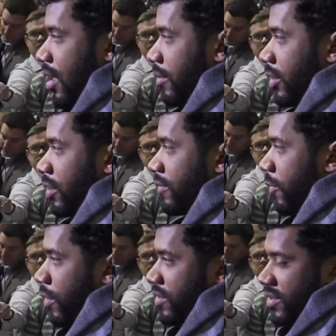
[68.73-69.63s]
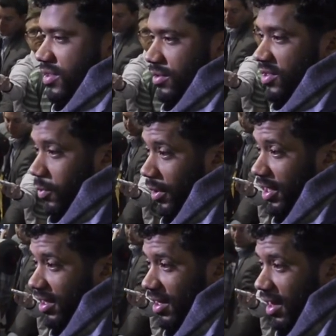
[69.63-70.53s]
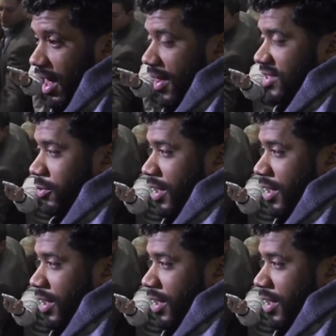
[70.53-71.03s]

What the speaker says: We're looking forward to this week. That's